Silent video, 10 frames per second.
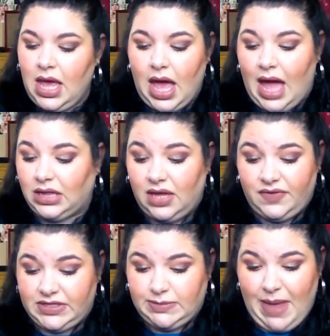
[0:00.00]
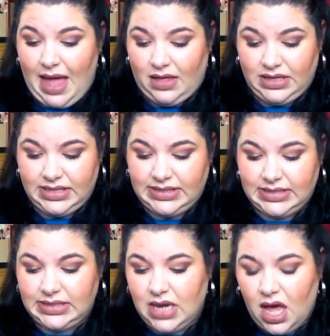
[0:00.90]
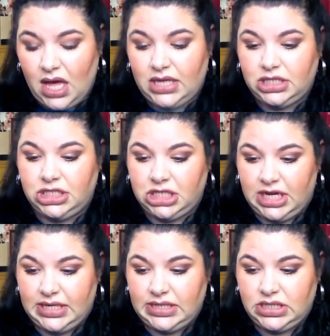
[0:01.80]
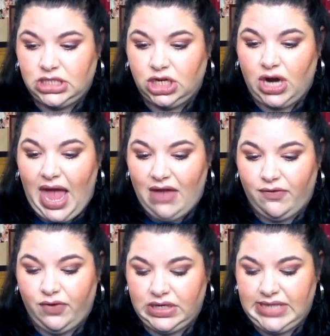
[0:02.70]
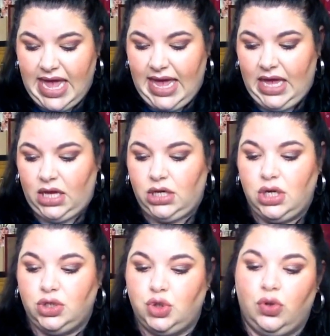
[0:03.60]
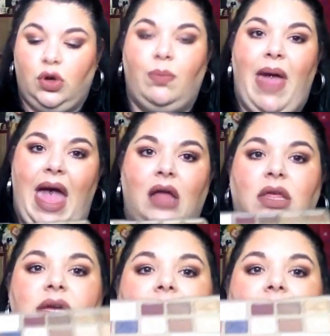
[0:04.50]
I love this palette. This is not just your everyday neutral palette.